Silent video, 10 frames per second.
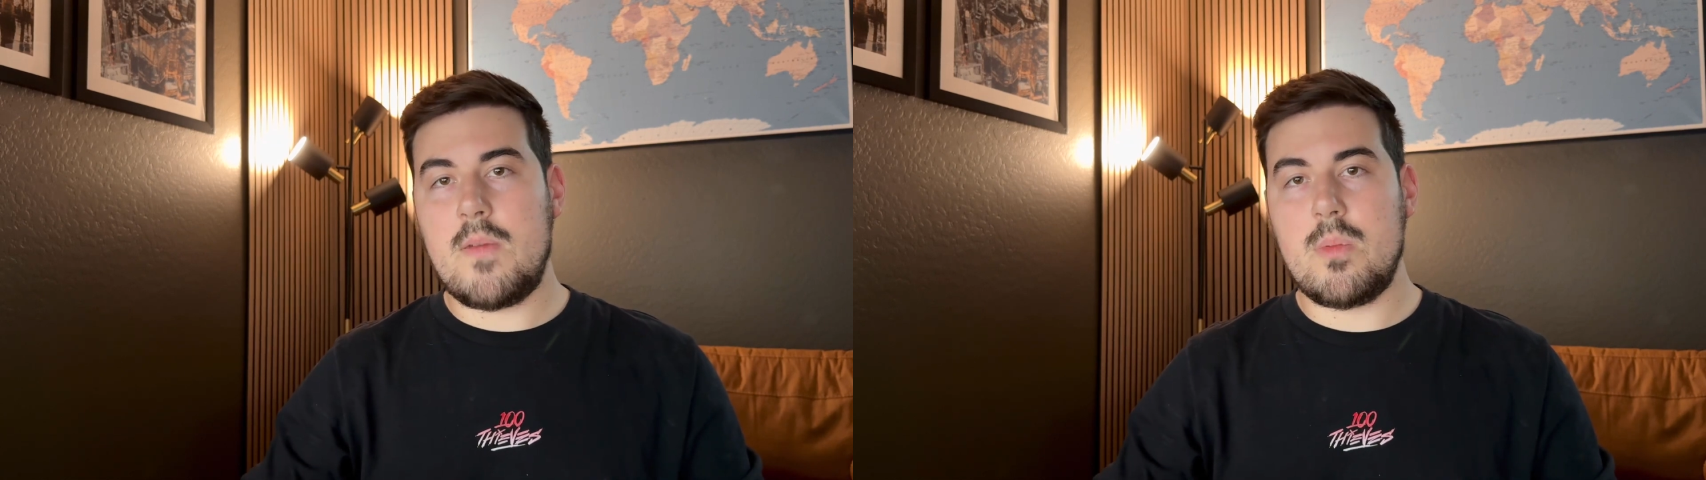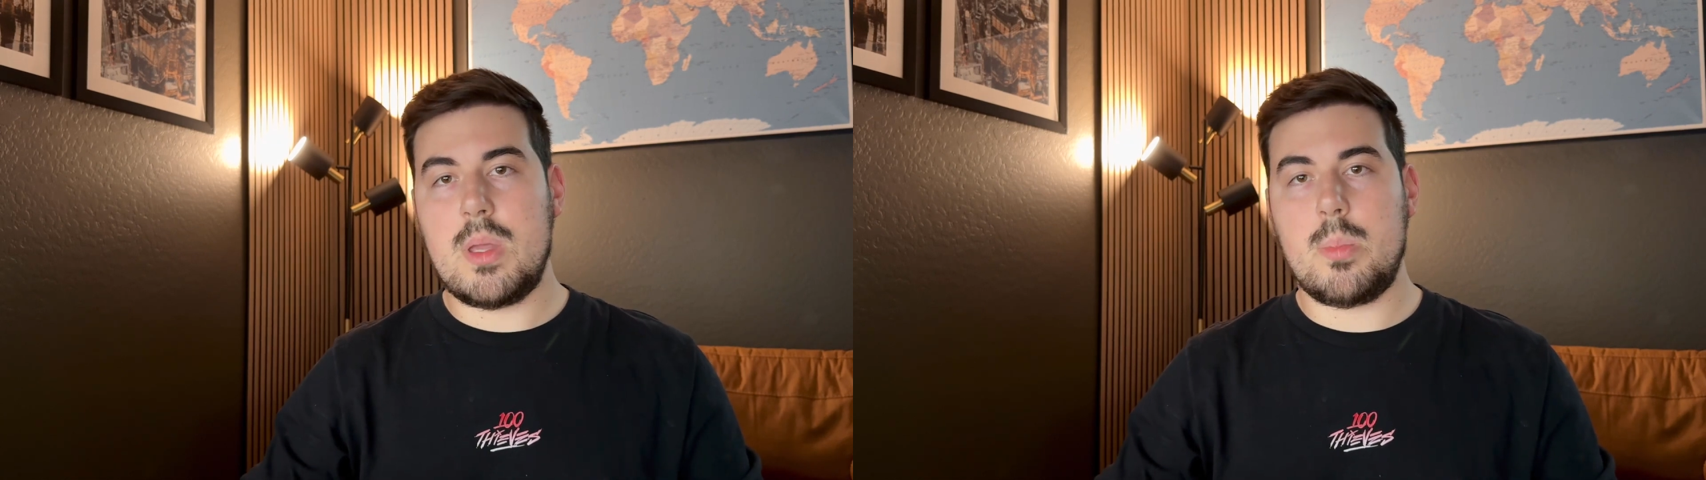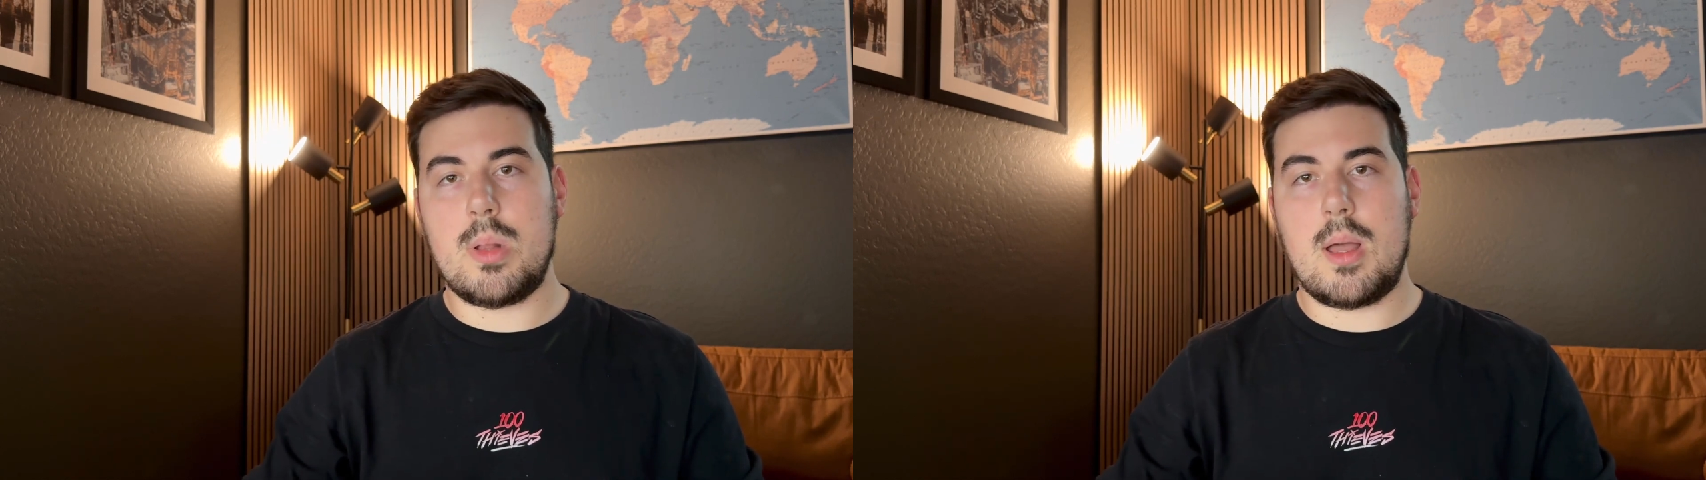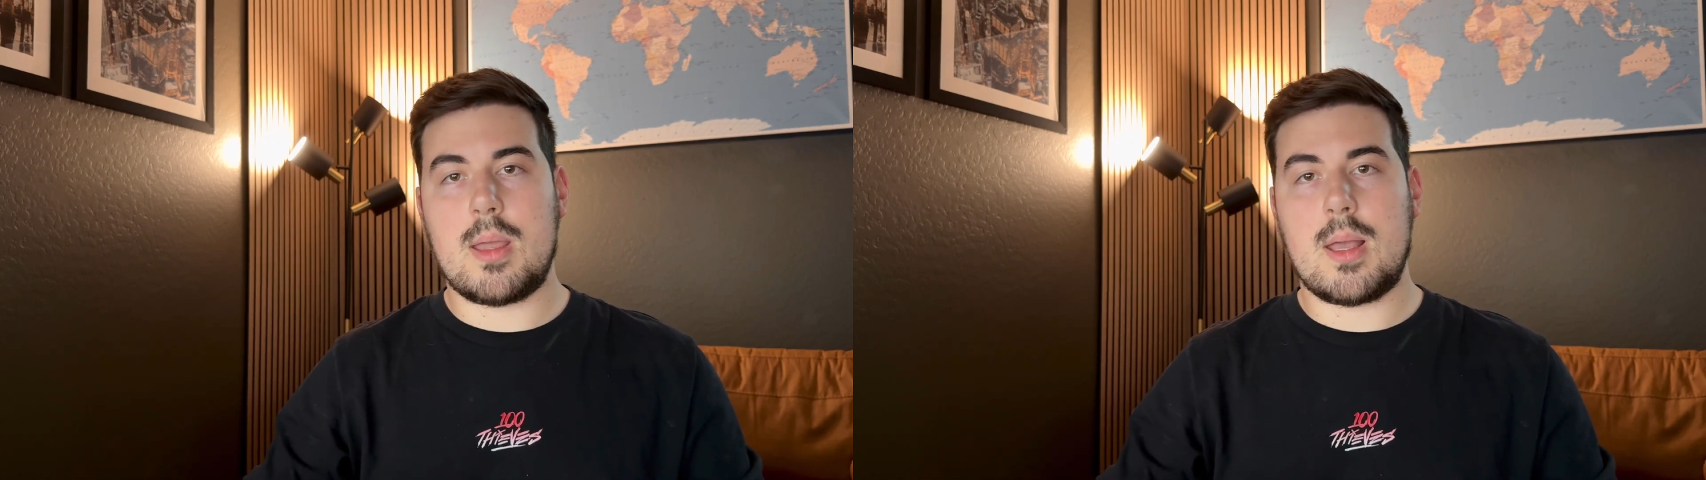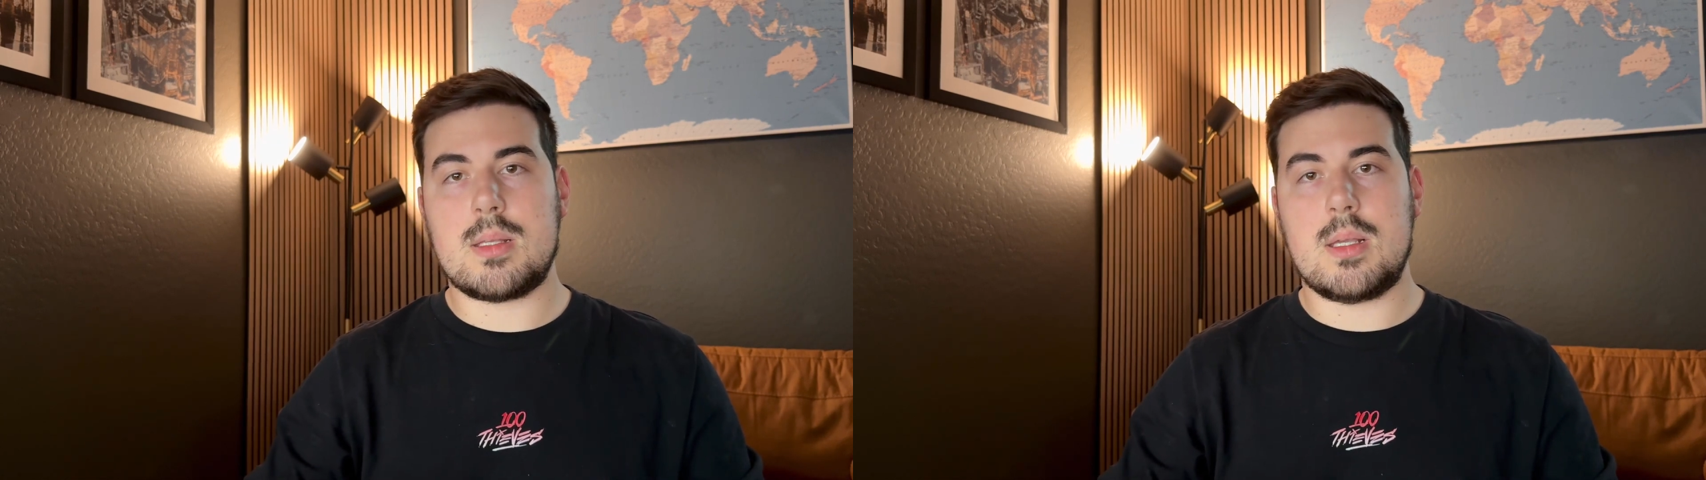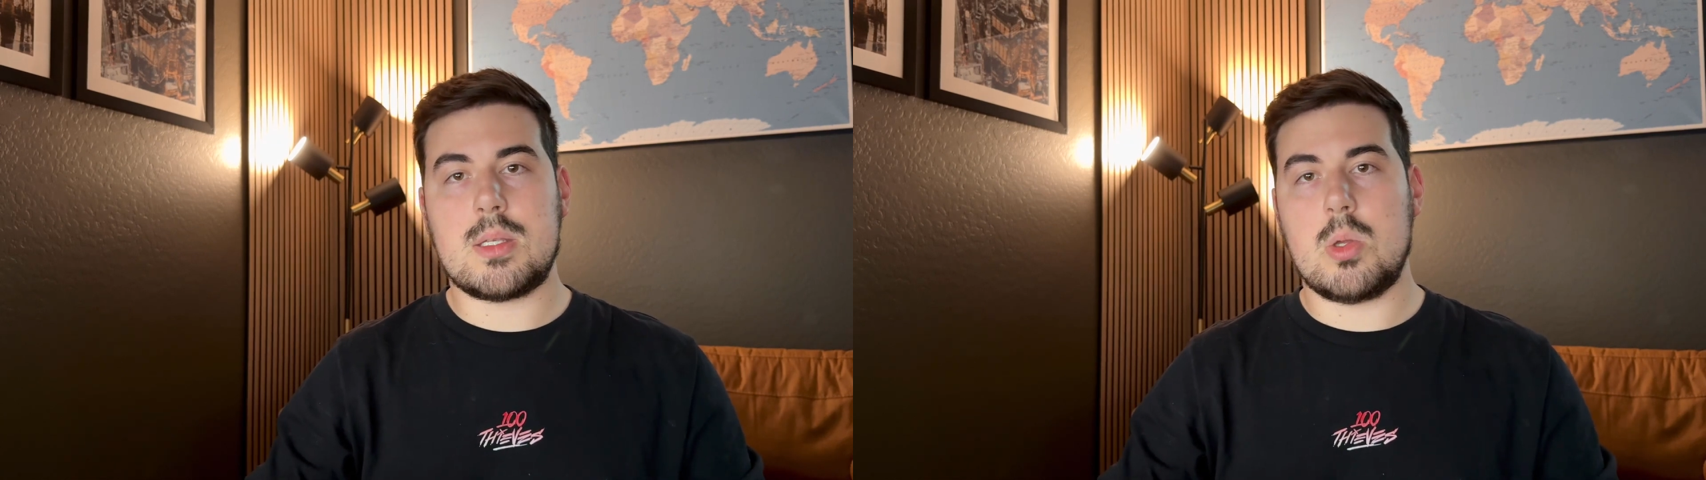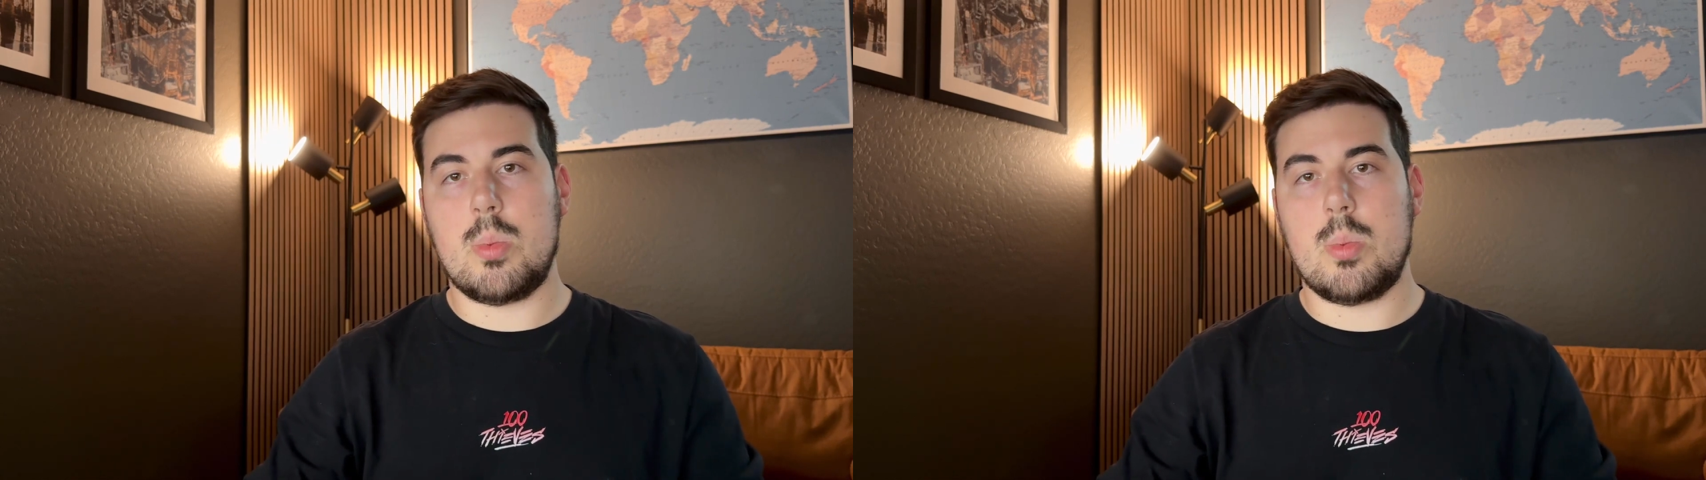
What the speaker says: will be applying as a sole